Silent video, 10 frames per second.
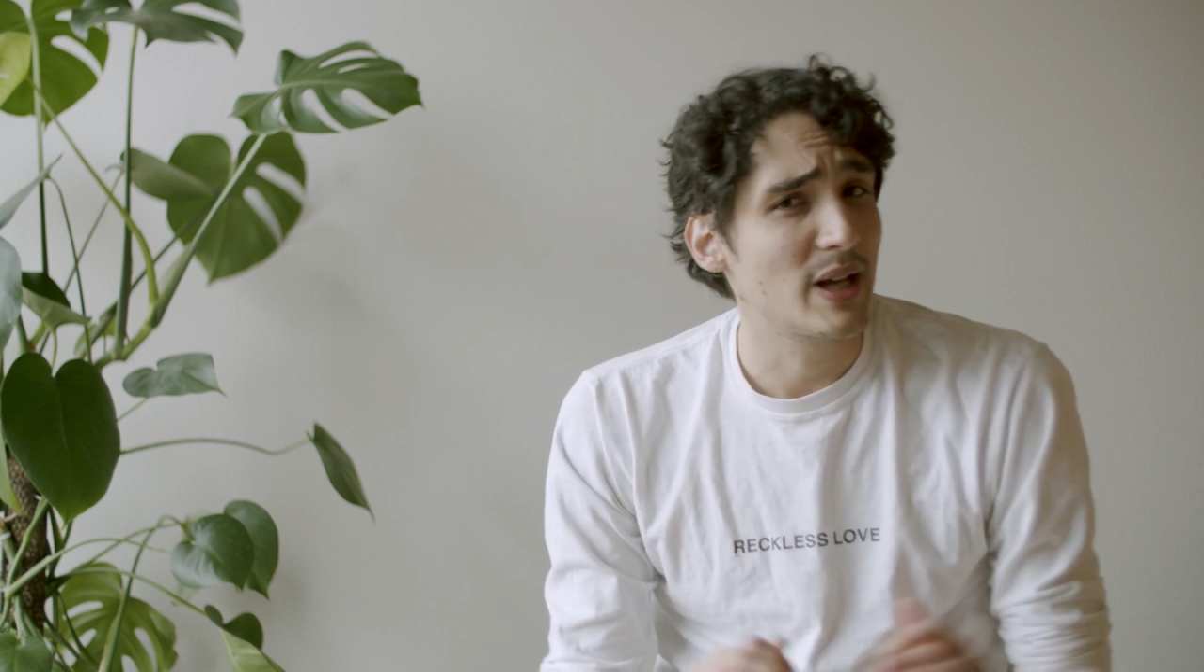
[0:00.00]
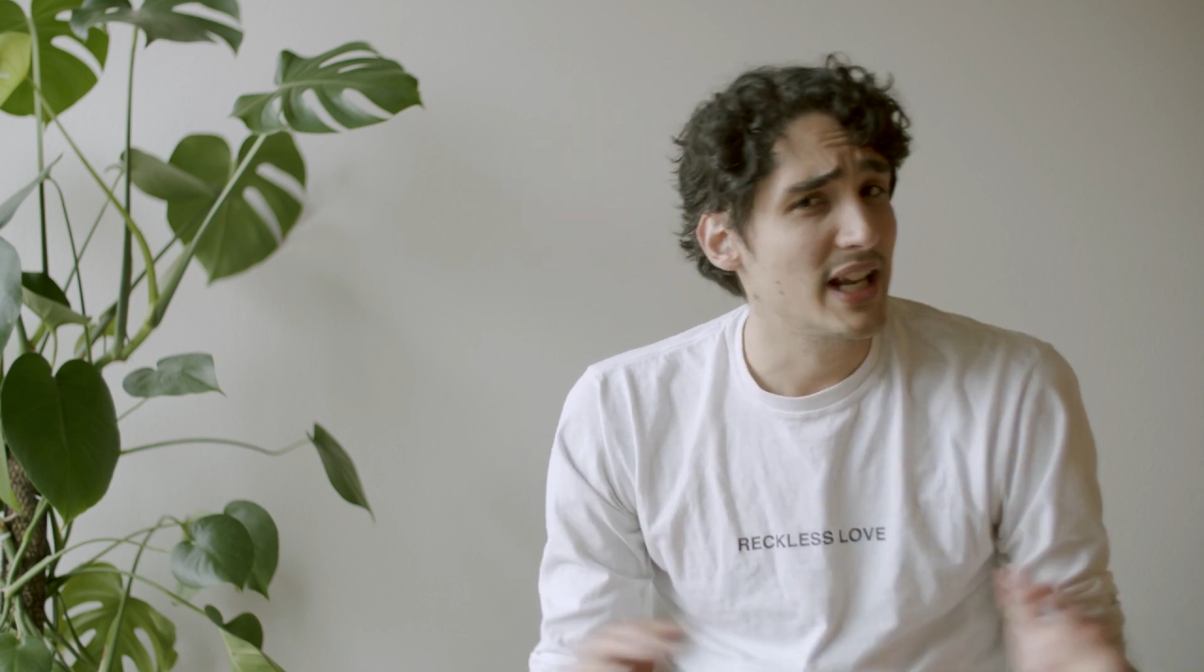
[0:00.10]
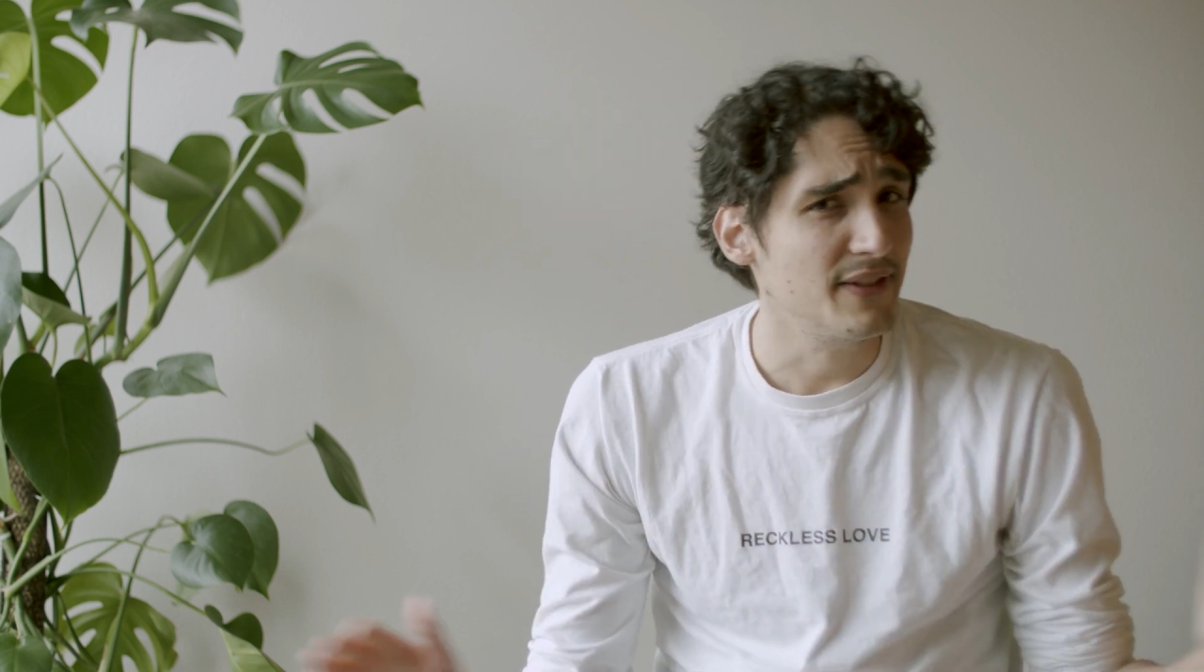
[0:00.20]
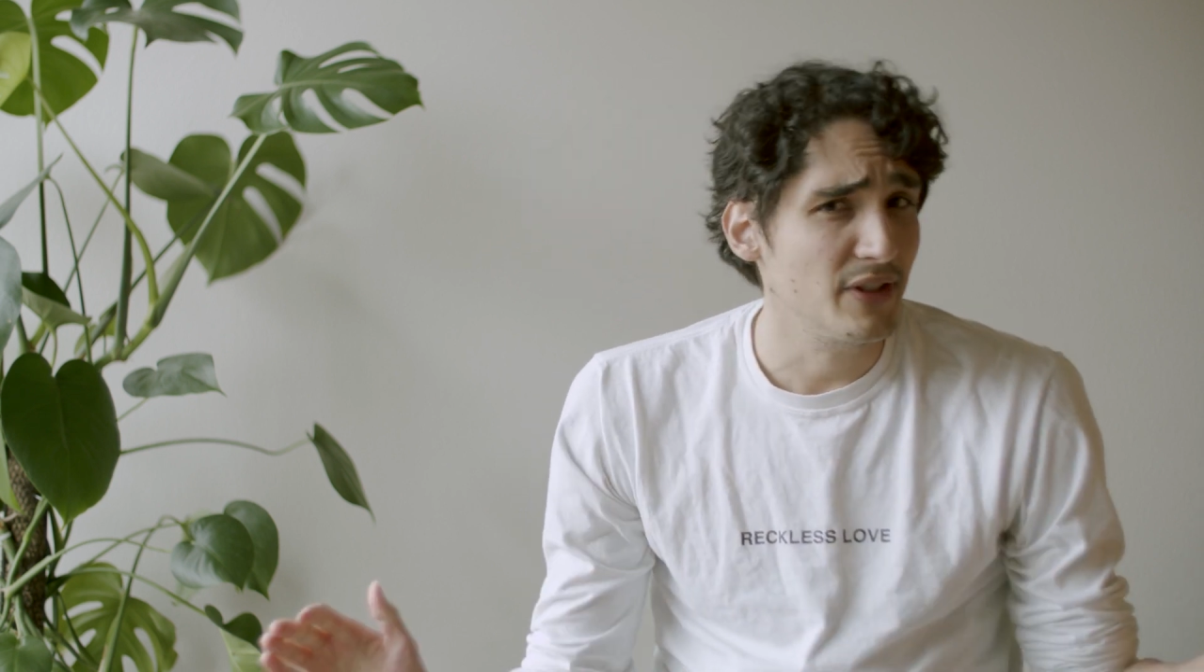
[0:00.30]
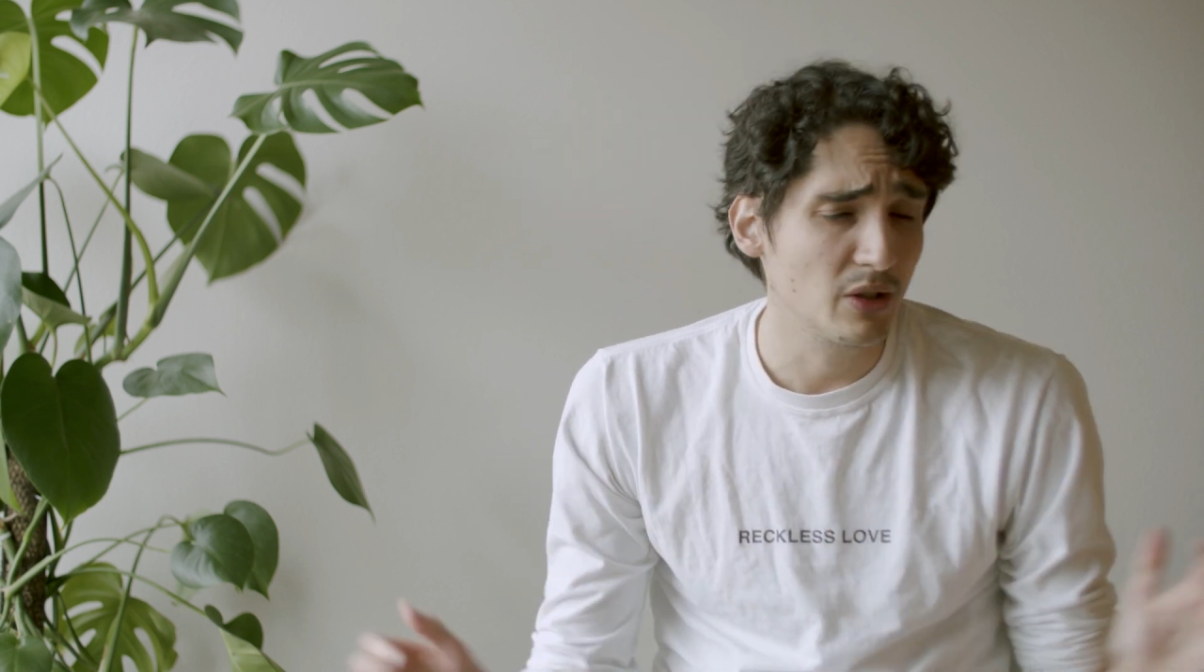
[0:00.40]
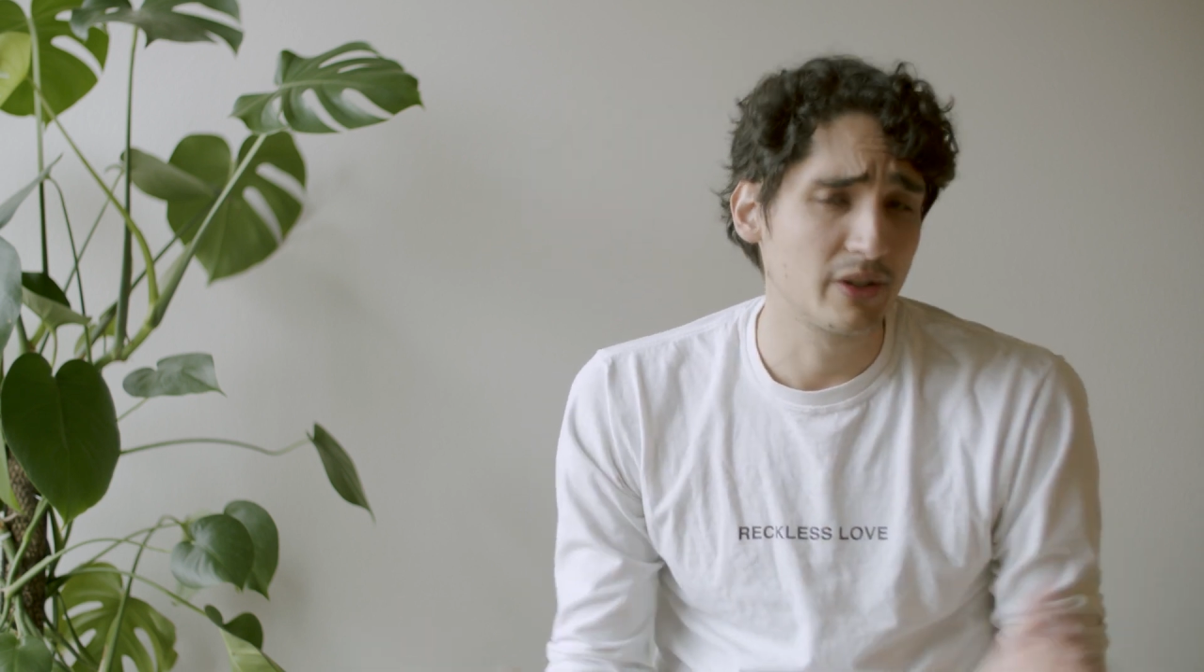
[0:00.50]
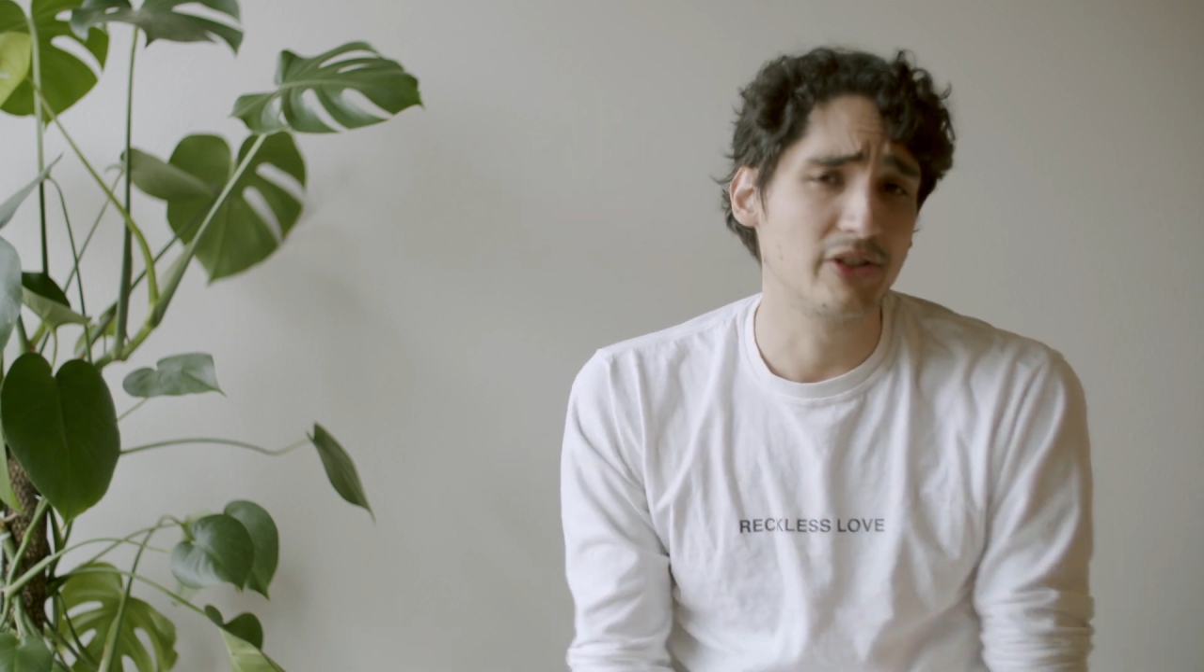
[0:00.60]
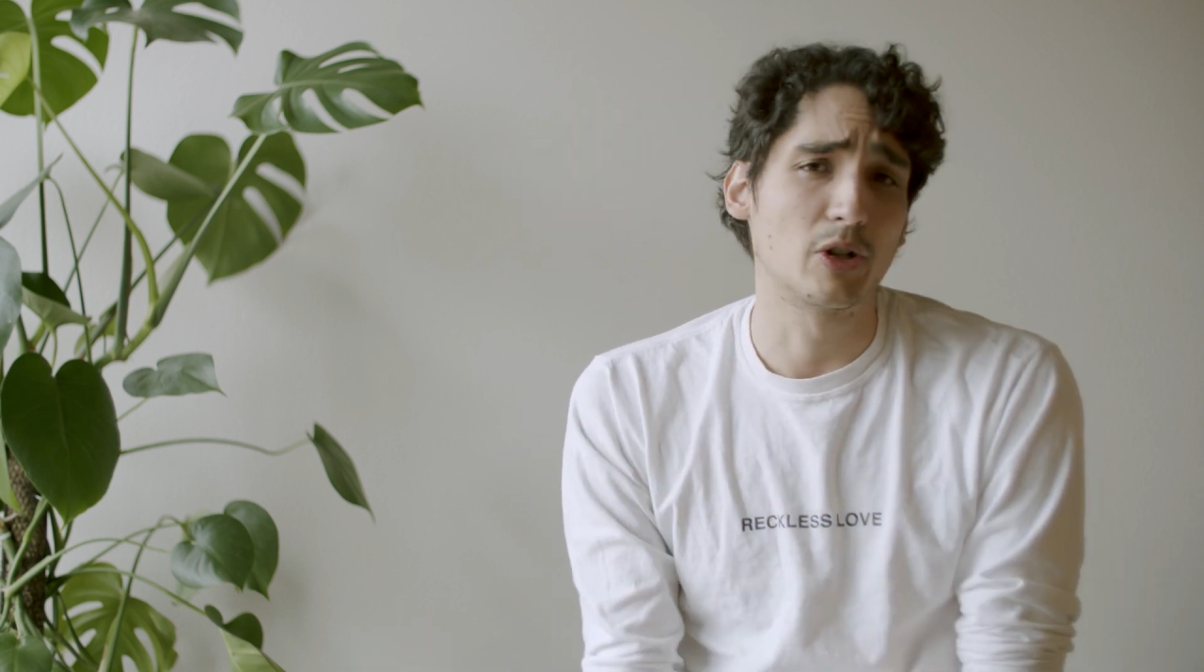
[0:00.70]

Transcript: anything on his